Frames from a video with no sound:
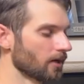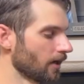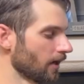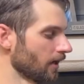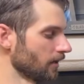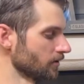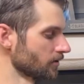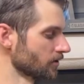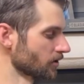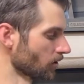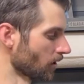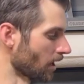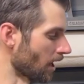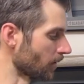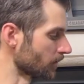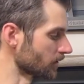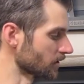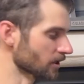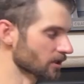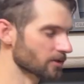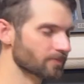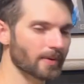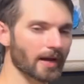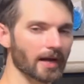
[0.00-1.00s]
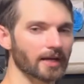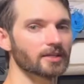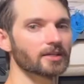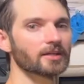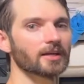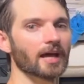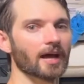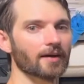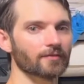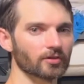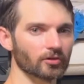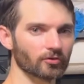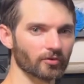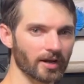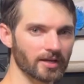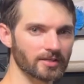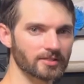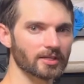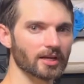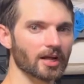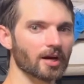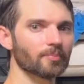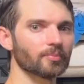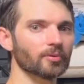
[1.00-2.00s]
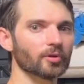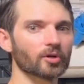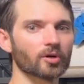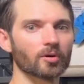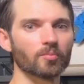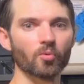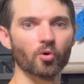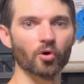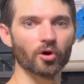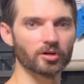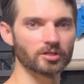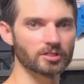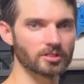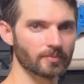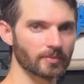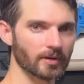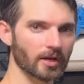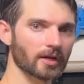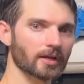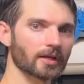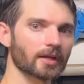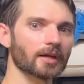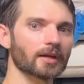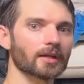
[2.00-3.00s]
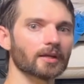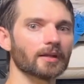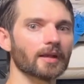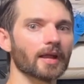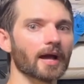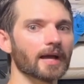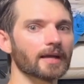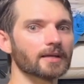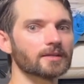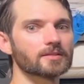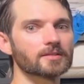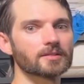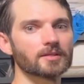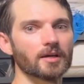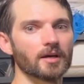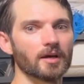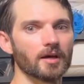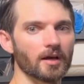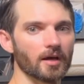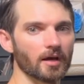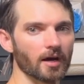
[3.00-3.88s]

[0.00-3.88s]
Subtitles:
And so I was expecting to have to raise it up a little more to be able to get a nice